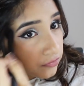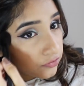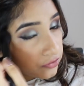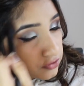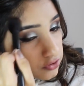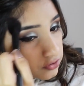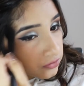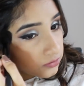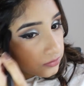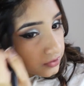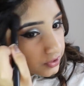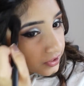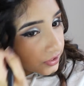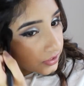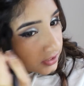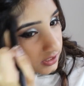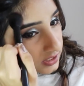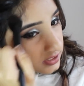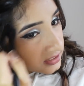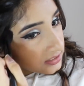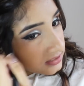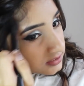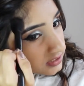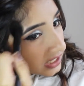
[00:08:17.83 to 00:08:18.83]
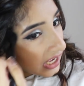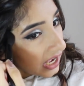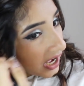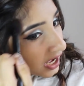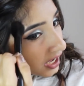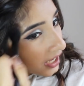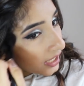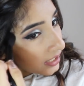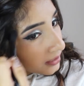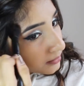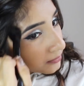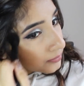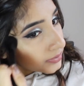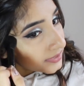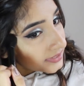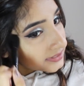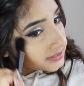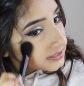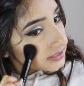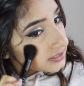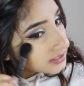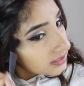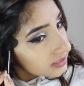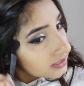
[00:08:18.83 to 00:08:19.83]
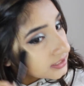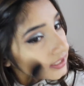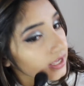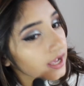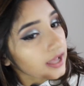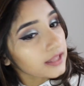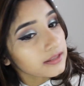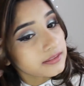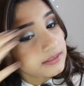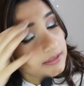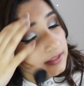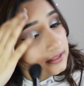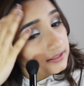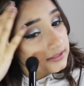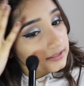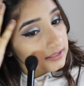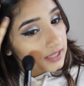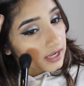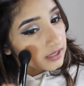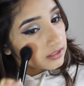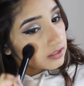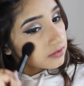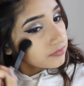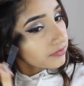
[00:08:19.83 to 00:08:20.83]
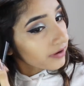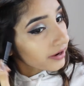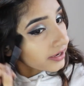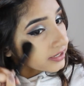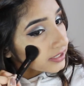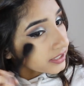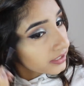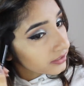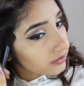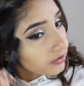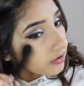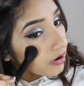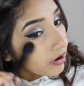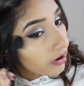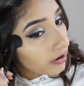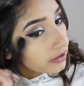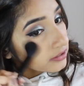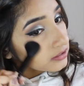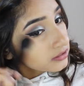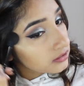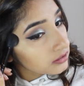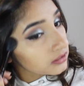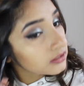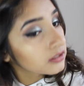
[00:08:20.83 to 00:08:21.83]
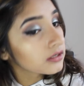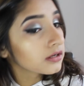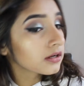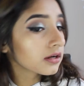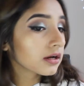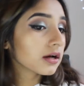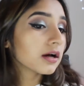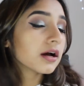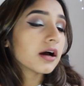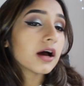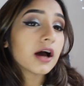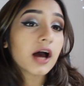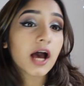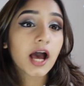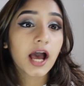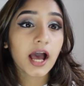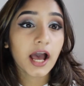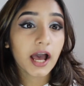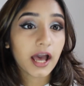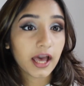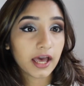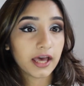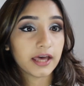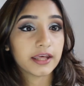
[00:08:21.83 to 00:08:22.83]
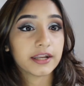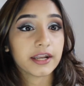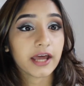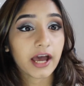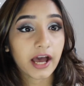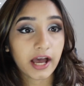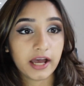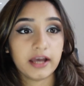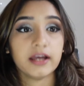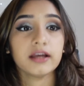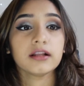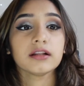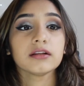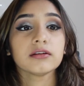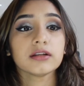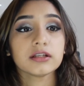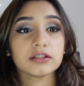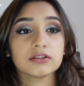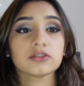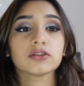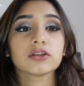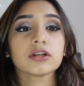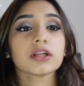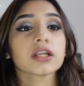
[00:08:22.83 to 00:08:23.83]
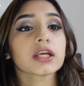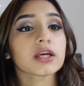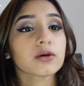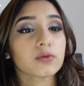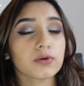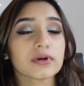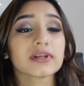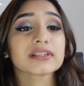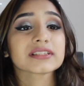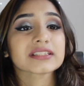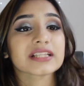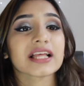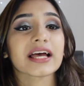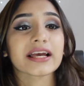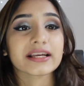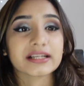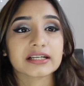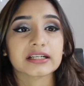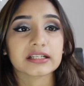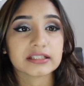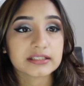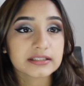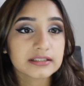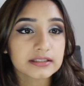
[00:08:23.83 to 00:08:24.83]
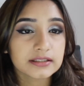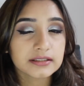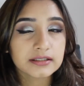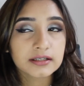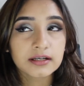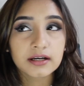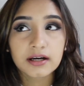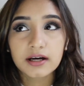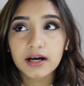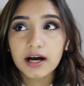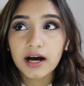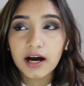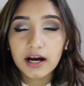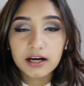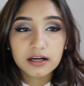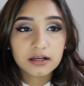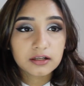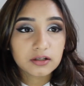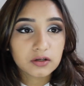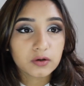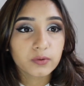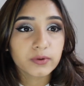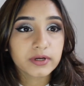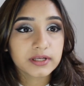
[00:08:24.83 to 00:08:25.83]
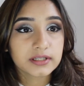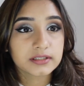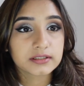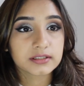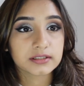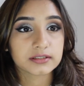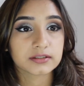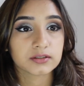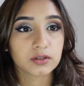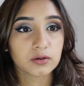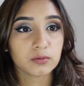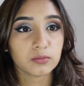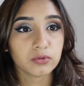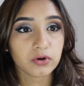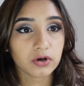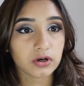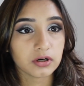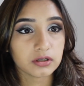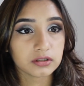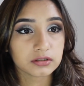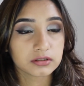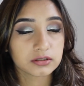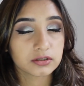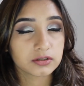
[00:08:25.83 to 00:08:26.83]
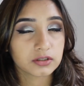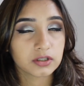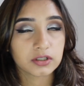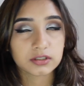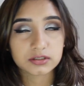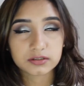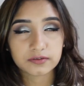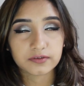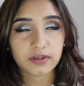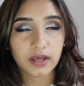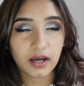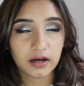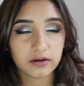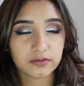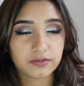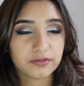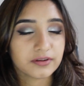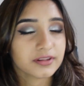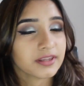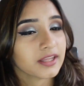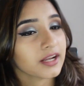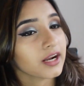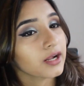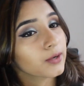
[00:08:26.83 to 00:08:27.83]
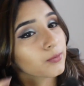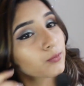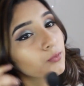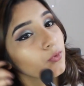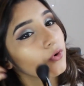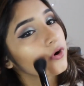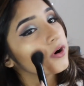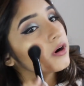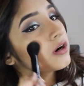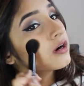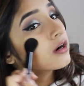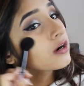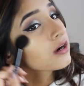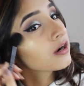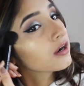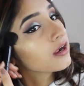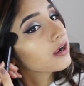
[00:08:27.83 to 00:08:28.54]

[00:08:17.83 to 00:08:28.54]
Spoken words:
for New Year's, I basically had this kind of highlight on, and I literally was like a glowing disco ball because of the outfit that I wore.